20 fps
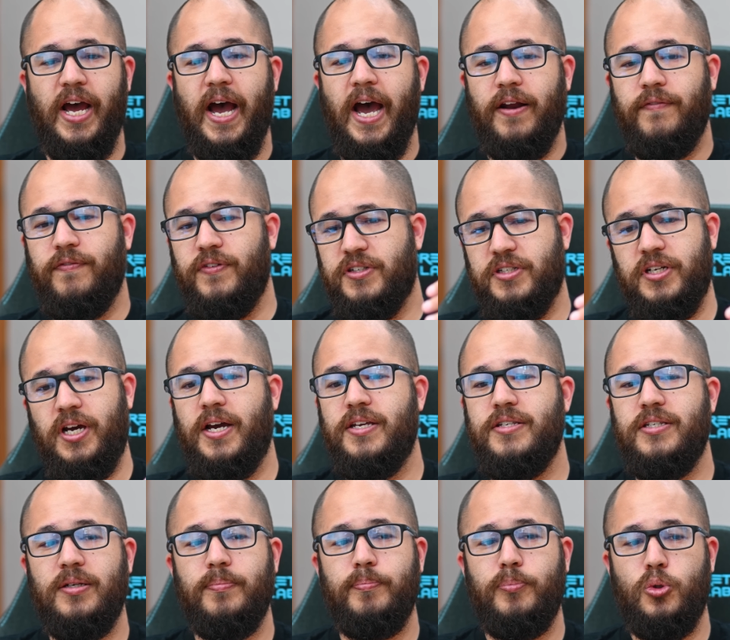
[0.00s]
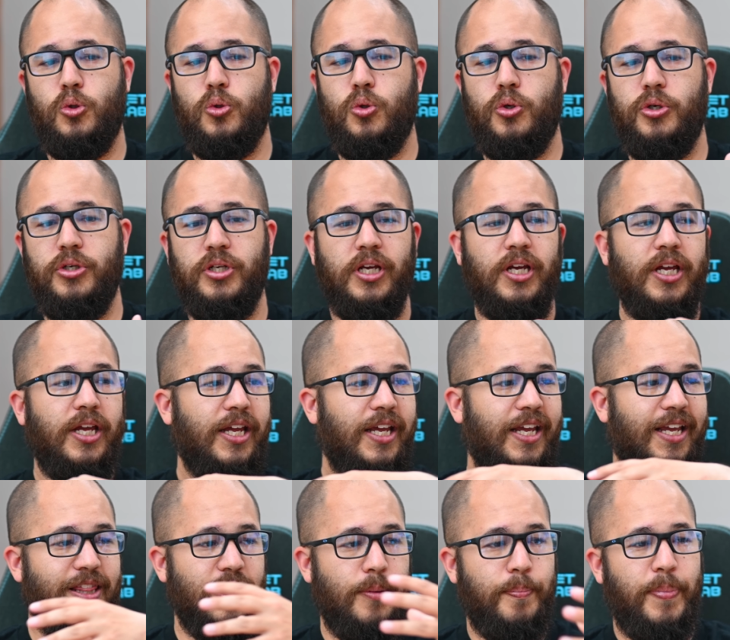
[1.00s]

advertising board in the